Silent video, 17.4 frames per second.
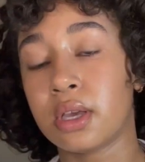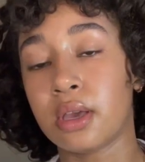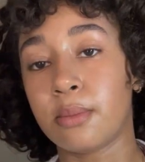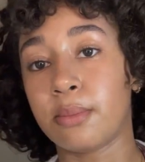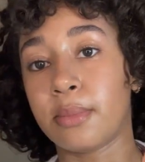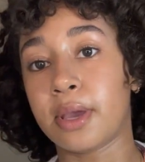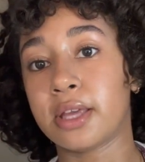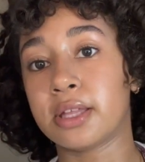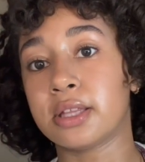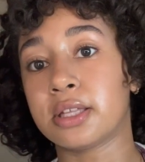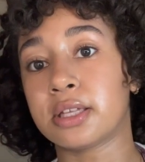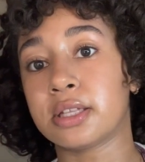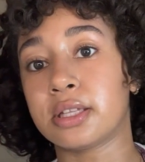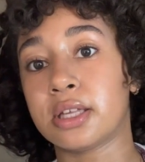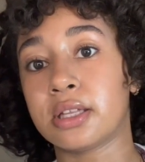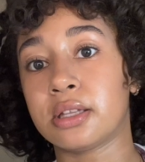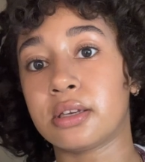
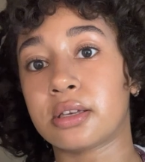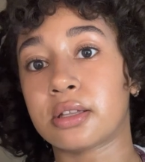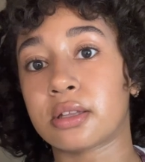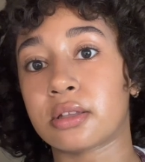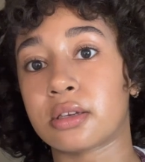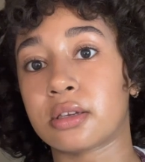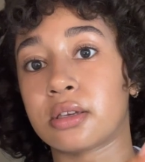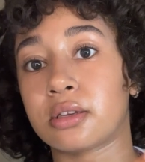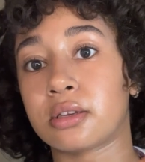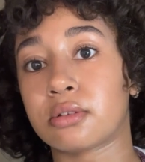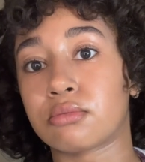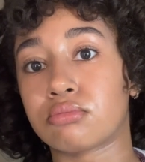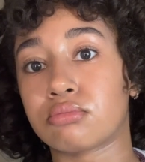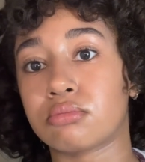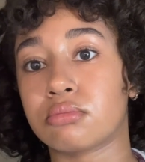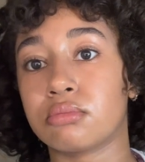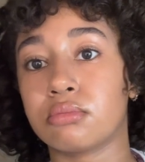basically it looks like
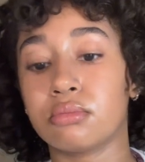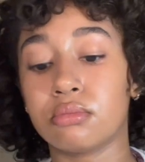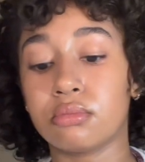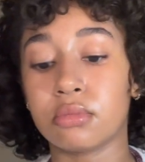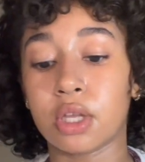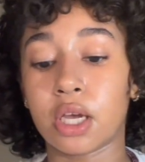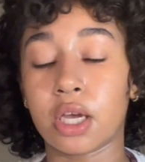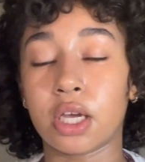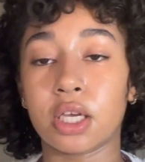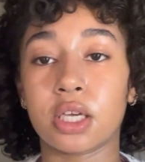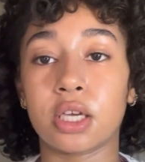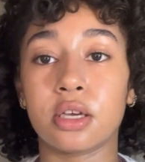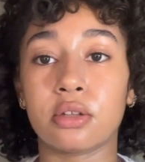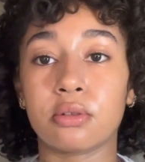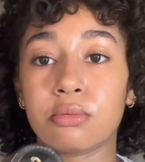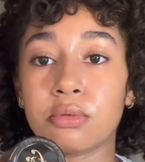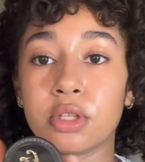that, I
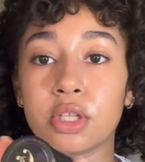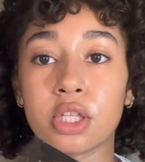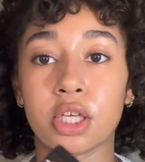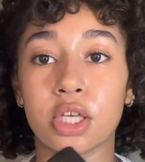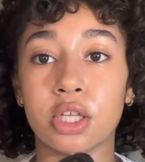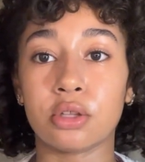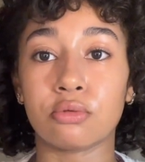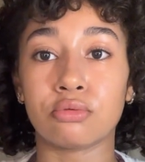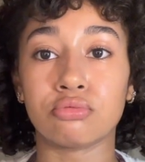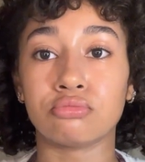guess, with this.